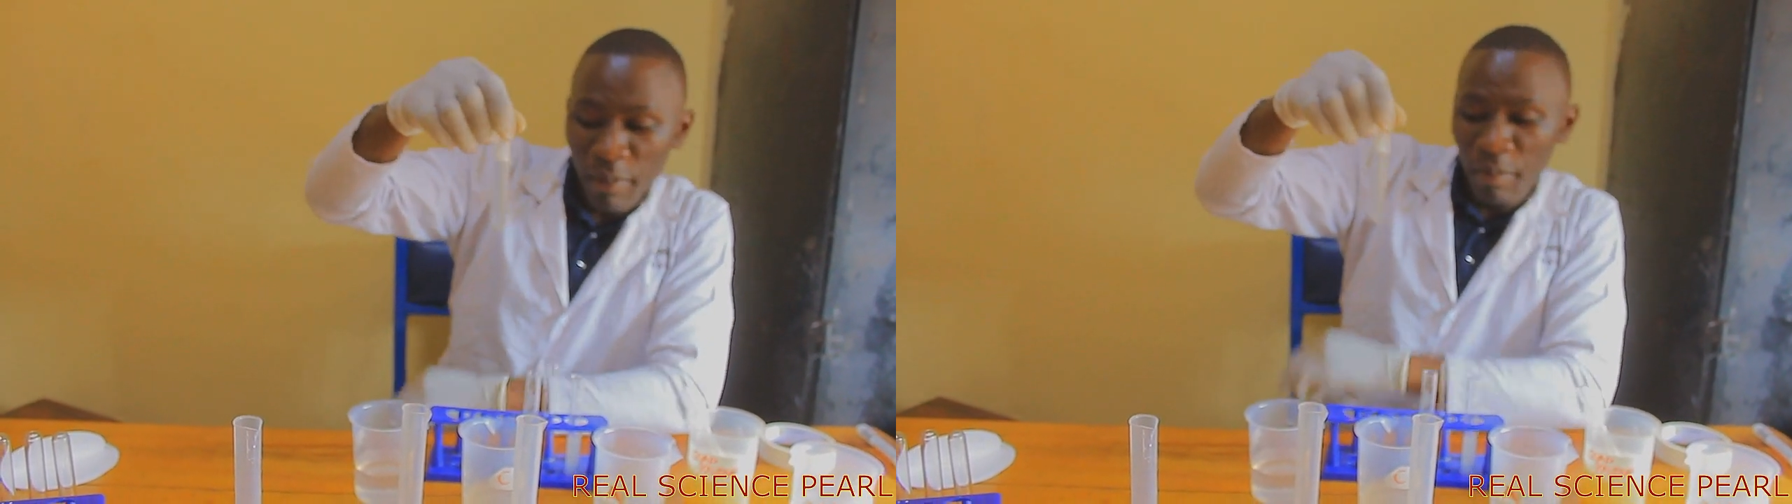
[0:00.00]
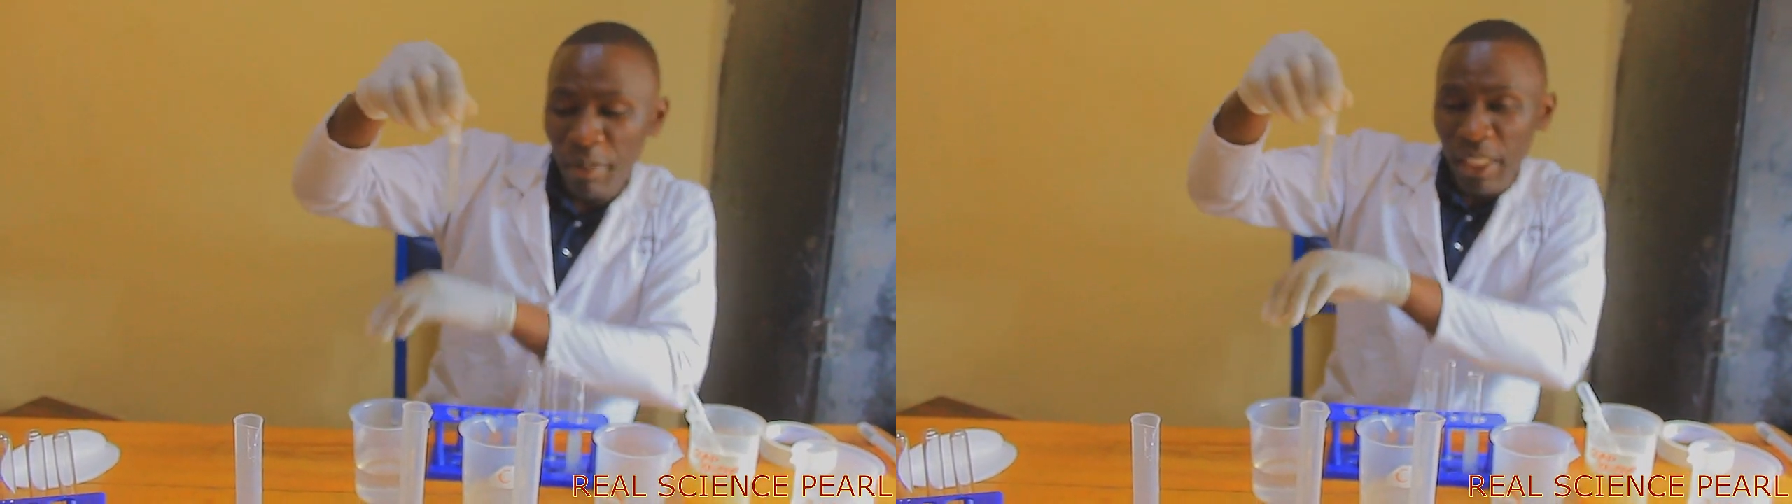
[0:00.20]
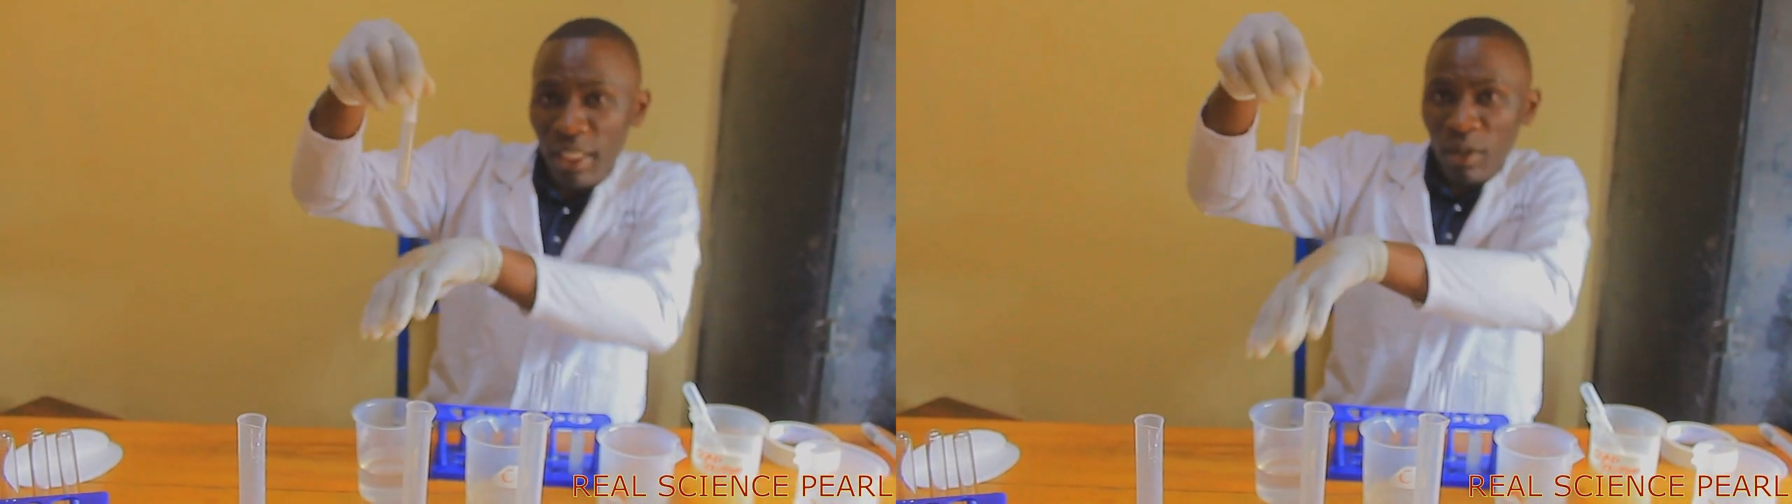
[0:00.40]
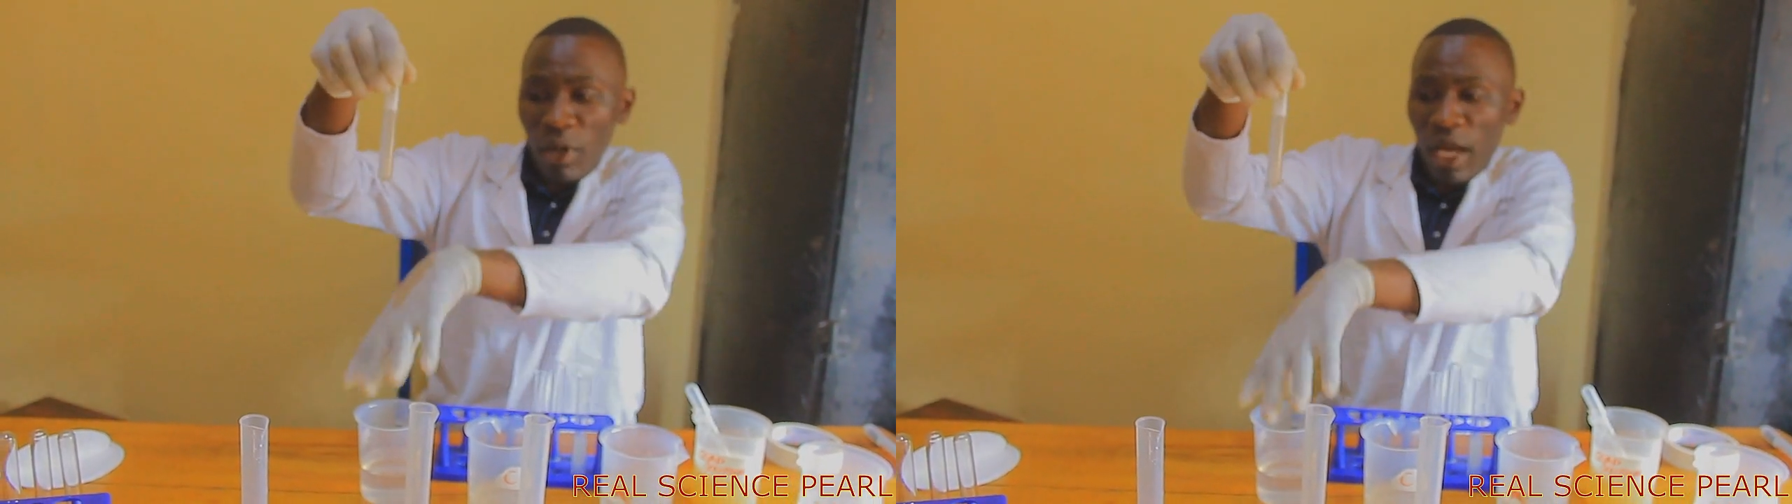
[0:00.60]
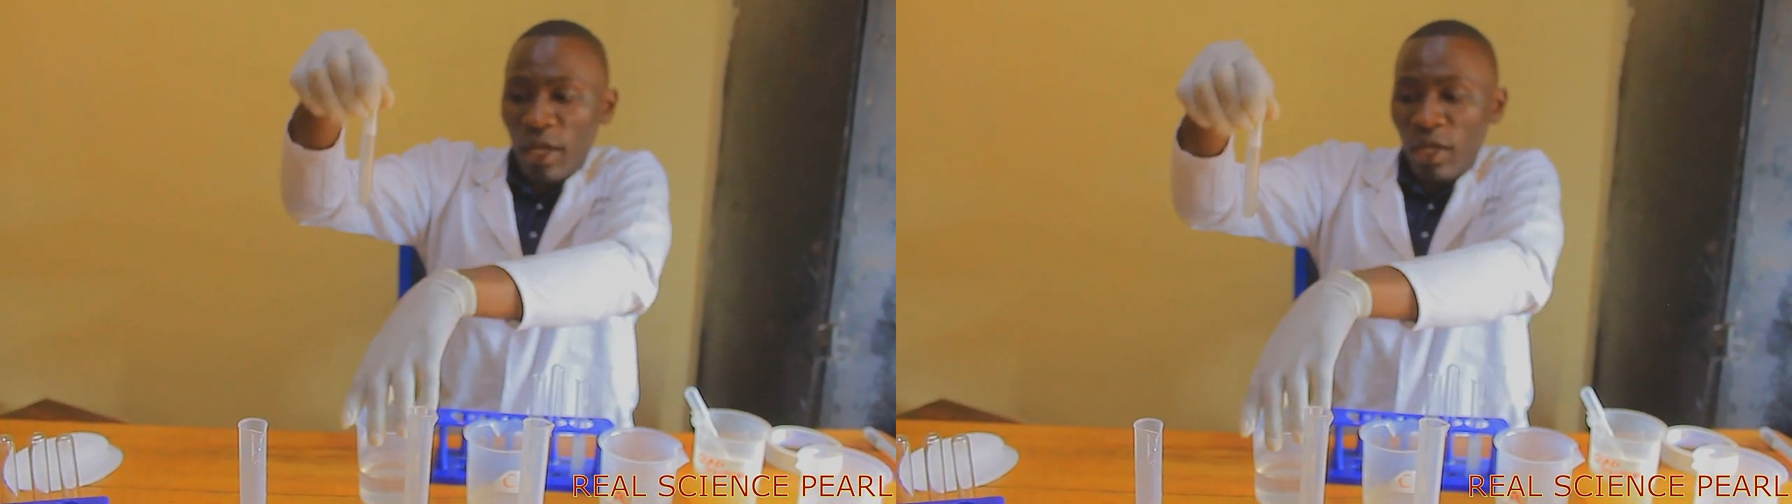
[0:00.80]

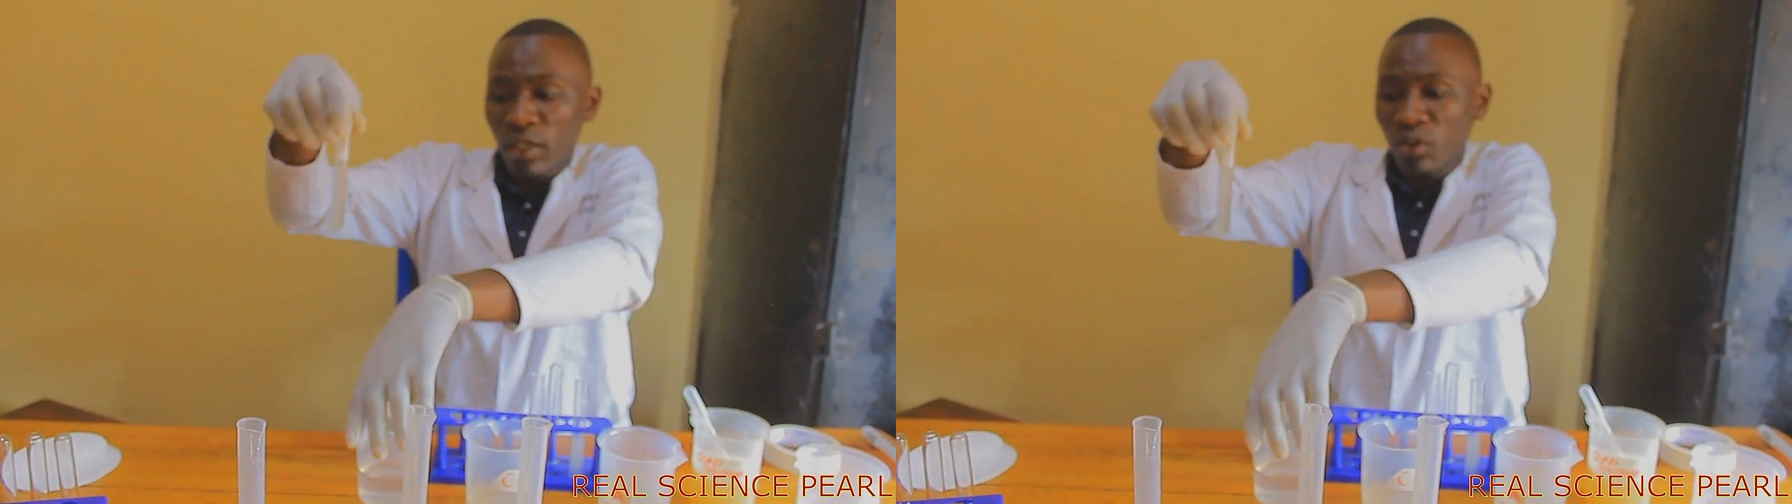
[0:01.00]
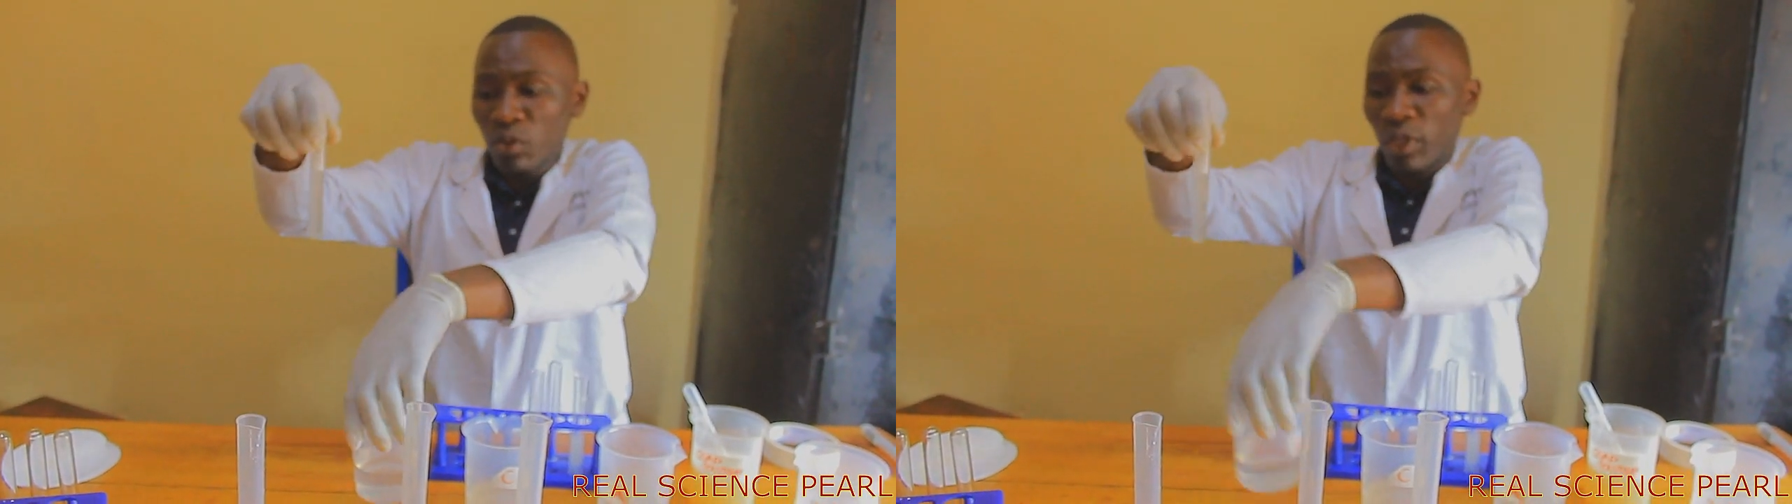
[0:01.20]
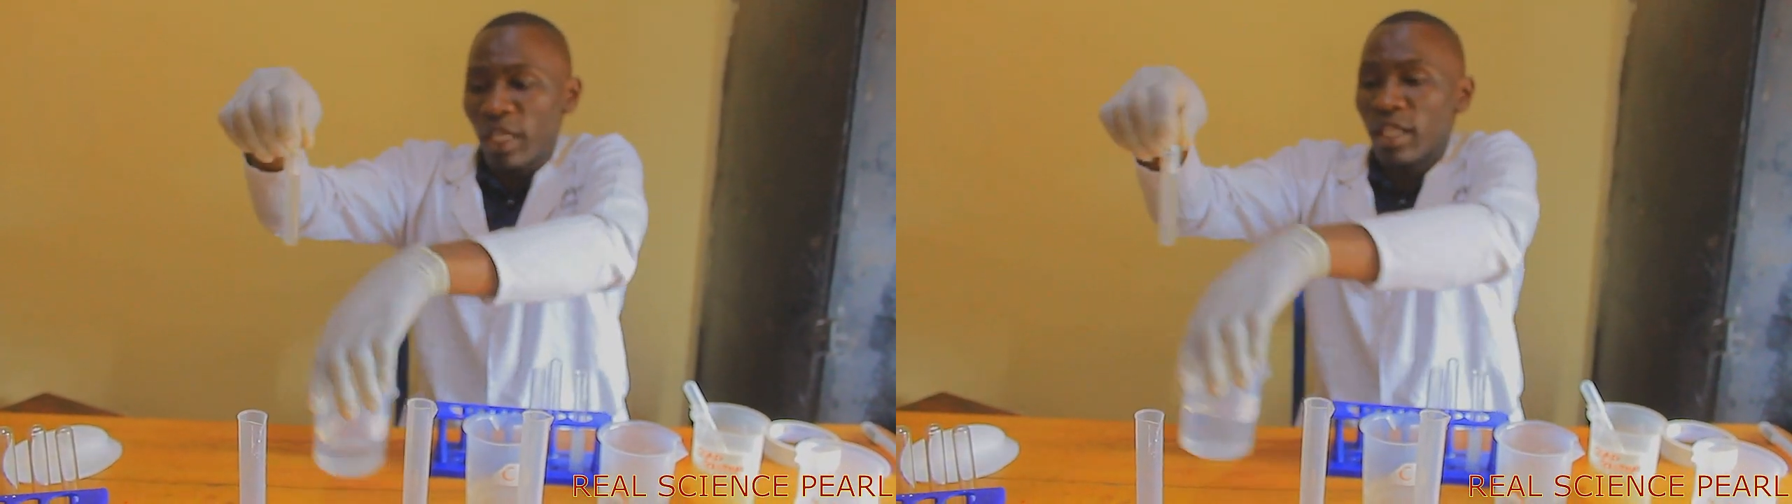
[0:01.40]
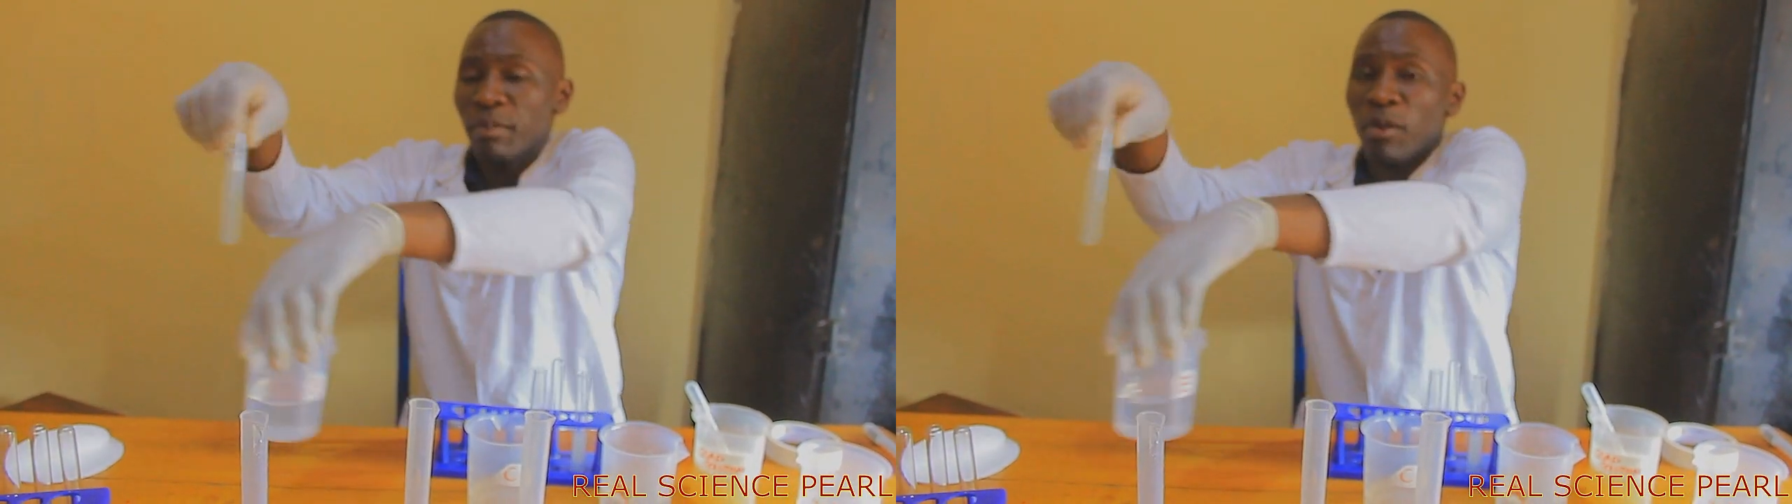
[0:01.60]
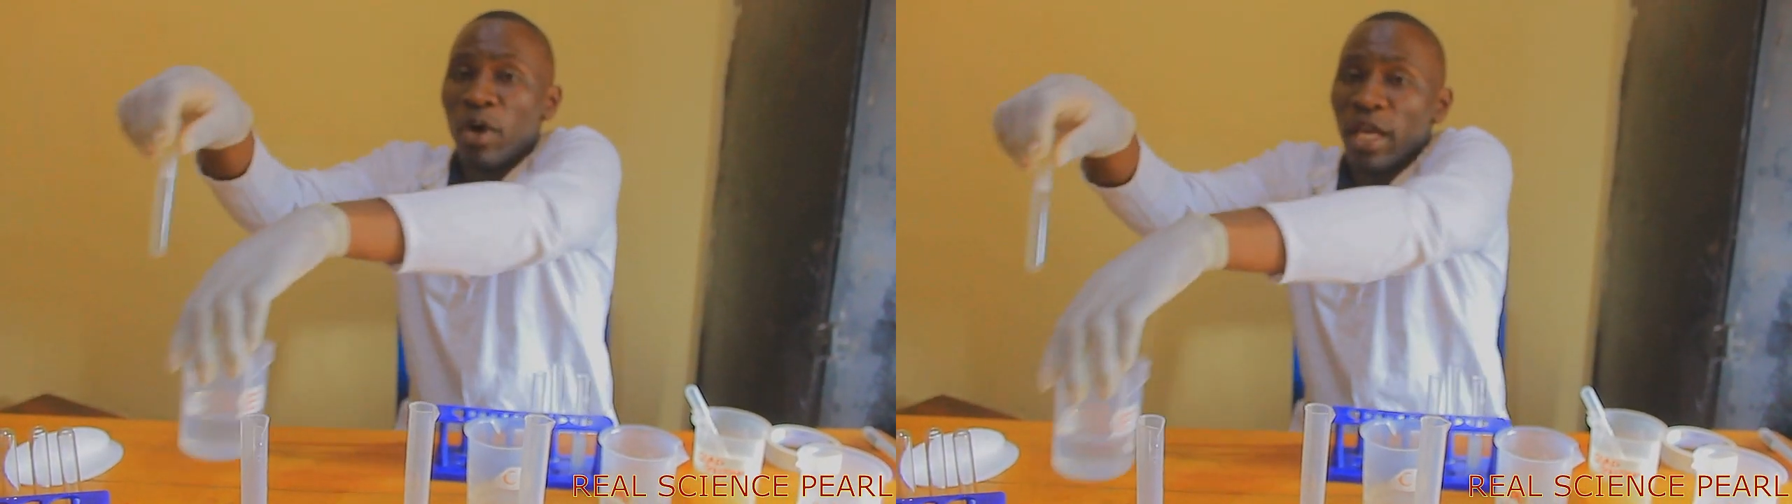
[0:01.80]
meaning I can't do any more